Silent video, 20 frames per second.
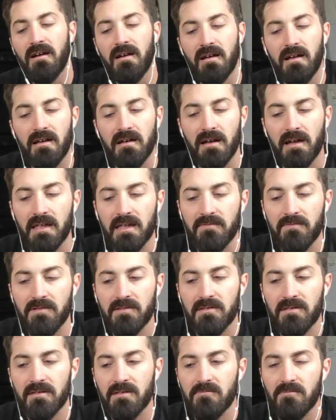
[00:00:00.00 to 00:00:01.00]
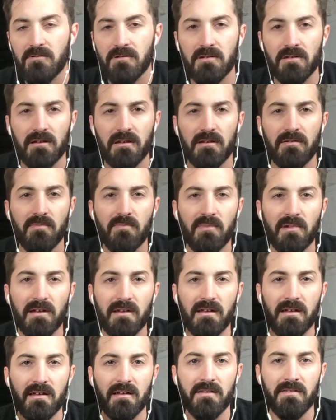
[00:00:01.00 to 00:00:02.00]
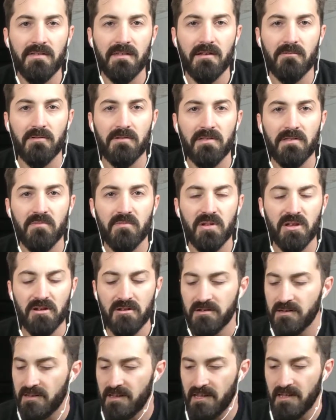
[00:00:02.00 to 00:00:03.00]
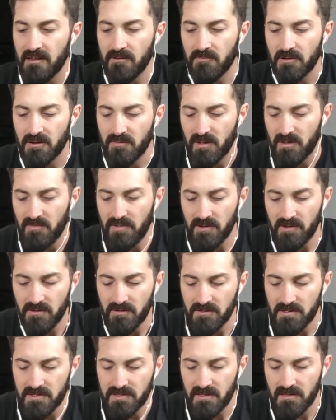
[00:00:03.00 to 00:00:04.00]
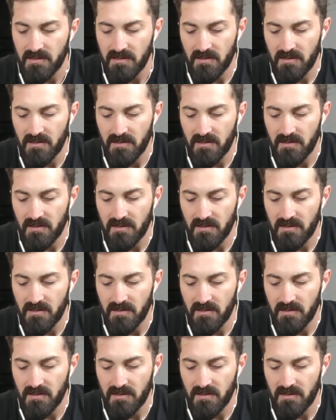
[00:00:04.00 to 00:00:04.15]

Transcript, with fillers: Uh, I even did a thing with the mirror today in one of my posts.